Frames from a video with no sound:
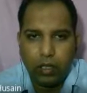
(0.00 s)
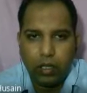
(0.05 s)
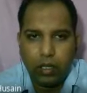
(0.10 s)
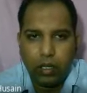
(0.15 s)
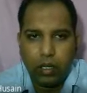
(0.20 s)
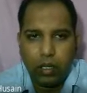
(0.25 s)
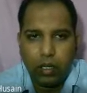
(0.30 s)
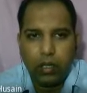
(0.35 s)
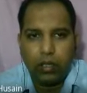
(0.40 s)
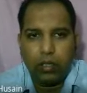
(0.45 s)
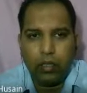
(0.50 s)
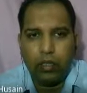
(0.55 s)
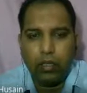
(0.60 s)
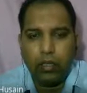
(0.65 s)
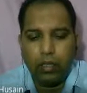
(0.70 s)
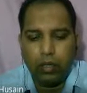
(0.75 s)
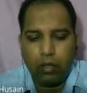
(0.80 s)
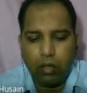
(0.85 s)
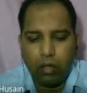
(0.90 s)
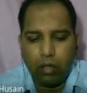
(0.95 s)
and
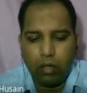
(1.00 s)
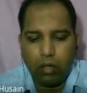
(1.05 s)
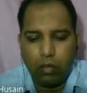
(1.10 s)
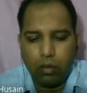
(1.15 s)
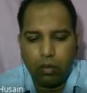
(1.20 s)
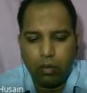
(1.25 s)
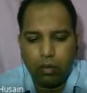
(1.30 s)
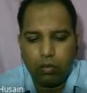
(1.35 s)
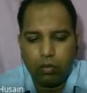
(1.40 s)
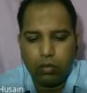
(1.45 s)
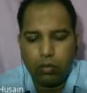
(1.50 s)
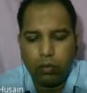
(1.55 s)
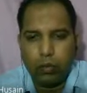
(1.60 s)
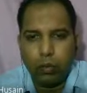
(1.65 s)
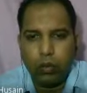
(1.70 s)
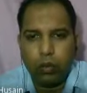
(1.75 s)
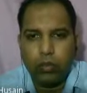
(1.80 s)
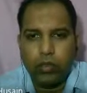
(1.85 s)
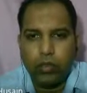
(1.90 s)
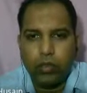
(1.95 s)
they all know the
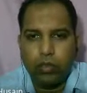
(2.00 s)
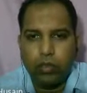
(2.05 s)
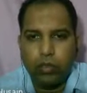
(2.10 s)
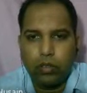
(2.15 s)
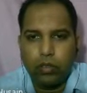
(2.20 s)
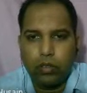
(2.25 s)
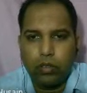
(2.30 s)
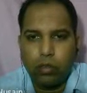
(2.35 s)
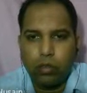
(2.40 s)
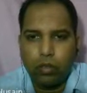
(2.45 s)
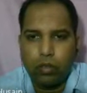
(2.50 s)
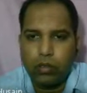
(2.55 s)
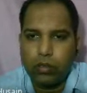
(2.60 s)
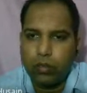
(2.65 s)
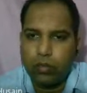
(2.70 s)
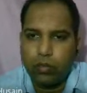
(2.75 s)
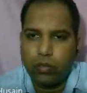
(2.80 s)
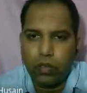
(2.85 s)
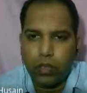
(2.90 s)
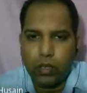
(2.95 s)
pros and cons of
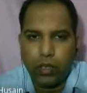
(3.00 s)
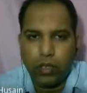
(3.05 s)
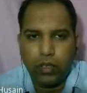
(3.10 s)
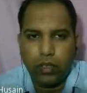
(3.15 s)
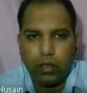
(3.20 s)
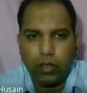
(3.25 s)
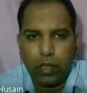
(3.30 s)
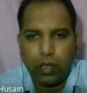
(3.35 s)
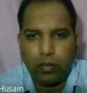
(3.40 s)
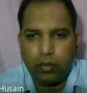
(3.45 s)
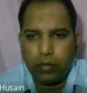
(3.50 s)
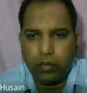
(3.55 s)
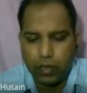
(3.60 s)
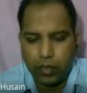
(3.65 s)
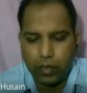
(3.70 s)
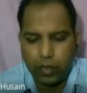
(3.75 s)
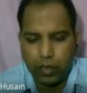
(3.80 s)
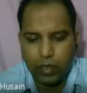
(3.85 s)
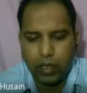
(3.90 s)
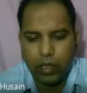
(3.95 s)
working in that
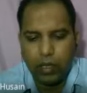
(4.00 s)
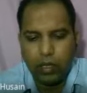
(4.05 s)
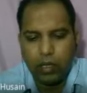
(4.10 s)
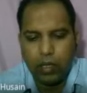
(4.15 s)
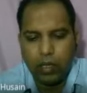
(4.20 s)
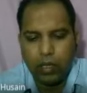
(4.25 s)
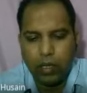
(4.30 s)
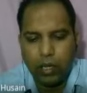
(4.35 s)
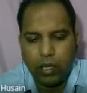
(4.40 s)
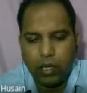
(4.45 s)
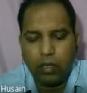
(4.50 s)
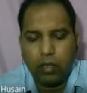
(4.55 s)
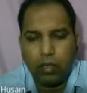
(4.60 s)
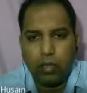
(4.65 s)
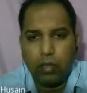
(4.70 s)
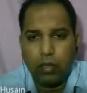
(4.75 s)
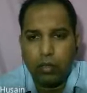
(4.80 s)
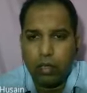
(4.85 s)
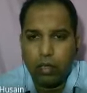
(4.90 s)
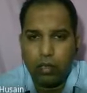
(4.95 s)
facility, and
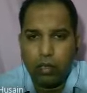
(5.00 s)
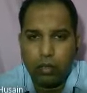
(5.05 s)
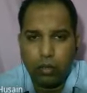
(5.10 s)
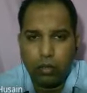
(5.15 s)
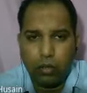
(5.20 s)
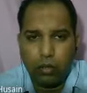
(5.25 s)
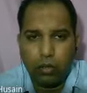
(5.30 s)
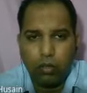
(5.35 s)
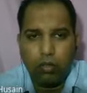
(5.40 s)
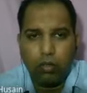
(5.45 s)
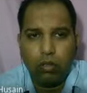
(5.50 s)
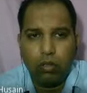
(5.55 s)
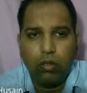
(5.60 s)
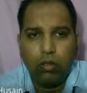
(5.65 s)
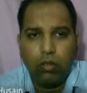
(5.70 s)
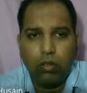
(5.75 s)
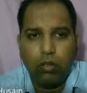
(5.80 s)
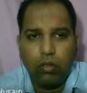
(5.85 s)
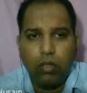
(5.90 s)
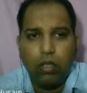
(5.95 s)
they should know
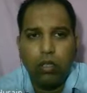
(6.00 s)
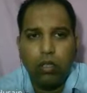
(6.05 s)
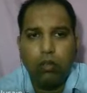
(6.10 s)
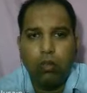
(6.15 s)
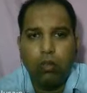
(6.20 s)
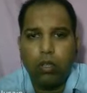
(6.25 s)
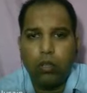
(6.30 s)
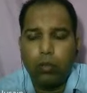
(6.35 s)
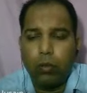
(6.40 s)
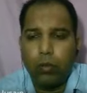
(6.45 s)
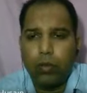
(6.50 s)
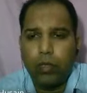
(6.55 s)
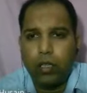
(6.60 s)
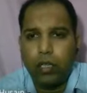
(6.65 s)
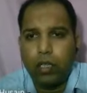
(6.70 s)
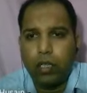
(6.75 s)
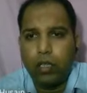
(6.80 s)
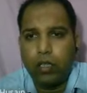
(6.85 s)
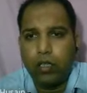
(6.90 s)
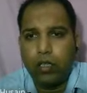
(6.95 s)
what will be
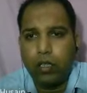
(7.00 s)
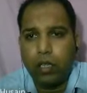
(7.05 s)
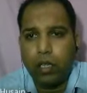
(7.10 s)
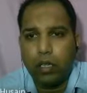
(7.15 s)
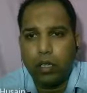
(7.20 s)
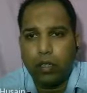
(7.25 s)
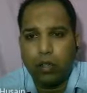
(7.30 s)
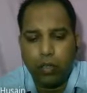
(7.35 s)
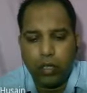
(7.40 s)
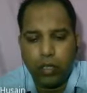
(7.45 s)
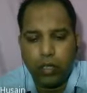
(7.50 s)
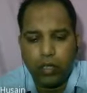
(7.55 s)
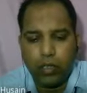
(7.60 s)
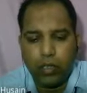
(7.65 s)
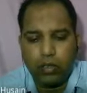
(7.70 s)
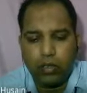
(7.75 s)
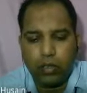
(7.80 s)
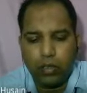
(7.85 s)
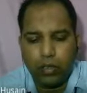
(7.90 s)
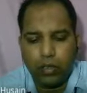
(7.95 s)
the
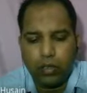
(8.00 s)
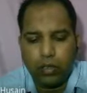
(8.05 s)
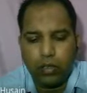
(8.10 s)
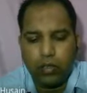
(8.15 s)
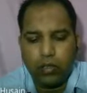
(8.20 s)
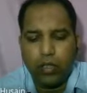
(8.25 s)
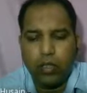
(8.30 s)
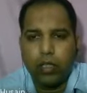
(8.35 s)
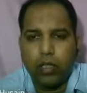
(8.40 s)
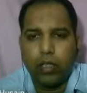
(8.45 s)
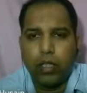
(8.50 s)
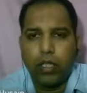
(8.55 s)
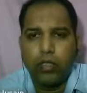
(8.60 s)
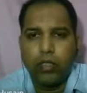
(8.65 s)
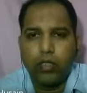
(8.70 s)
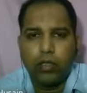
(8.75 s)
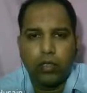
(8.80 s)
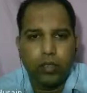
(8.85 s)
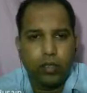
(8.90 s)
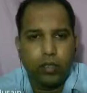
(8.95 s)
contagious results and the
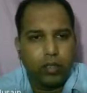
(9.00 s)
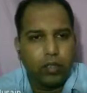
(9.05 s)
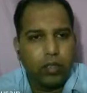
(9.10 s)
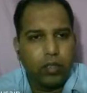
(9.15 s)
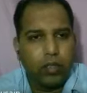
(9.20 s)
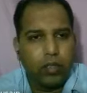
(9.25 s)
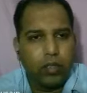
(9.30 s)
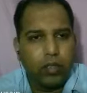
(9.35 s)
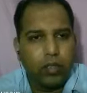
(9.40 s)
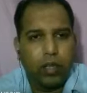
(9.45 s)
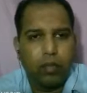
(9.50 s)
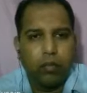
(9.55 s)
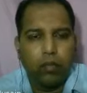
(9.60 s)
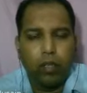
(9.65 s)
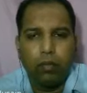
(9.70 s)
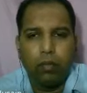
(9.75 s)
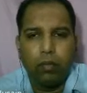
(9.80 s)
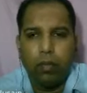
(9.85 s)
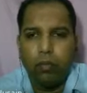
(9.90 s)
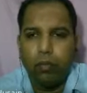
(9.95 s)
dangerous results if they
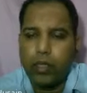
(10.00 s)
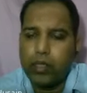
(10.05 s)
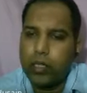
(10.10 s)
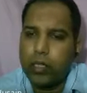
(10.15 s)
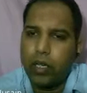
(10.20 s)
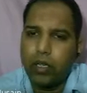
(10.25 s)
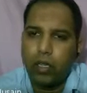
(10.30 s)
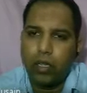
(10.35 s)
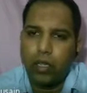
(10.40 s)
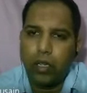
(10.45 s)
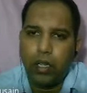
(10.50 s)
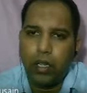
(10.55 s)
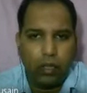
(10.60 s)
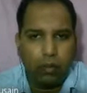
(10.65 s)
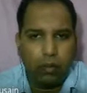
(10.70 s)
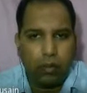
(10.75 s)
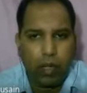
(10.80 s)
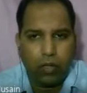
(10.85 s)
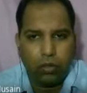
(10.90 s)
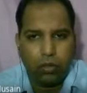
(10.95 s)
mishandle any
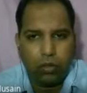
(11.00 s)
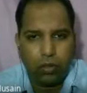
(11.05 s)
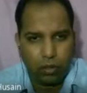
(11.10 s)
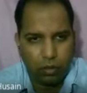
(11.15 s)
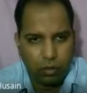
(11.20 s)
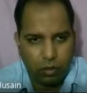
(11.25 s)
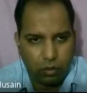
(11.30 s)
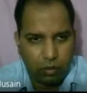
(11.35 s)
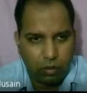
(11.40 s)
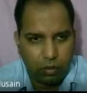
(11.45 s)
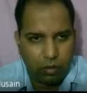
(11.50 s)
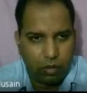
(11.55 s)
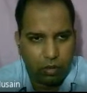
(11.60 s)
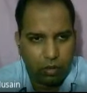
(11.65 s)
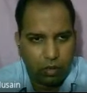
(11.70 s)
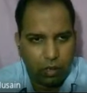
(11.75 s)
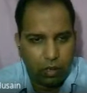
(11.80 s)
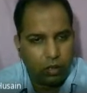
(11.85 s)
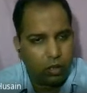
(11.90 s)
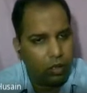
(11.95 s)
pathogen
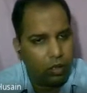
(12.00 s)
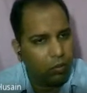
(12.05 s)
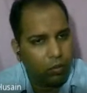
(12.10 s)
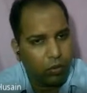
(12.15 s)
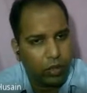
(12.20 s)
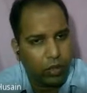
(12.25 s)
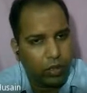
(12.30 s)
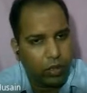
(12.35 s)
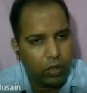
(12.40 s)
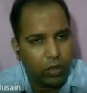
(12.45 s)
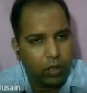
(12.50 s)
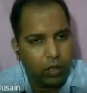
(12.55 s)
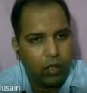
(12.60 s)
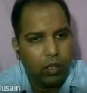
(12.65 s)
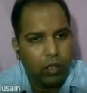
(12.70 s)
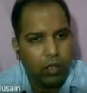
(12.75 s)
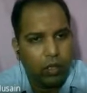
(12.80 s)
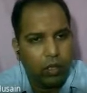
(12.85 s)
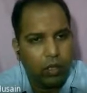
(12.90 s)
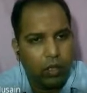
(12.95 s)
in the laboratory.
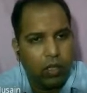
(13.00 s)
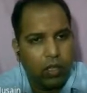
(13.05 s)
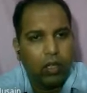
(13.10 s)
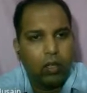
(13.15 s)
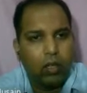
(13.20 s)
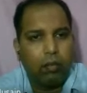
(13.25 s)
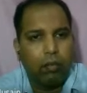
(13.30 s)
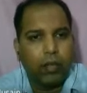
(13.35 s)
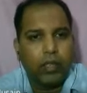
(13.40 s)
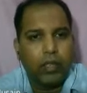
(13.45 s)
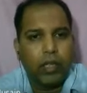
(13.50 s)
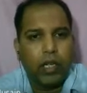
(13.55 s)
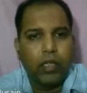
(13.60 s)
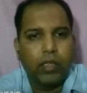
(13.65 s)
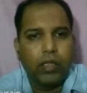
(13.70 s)
Besides the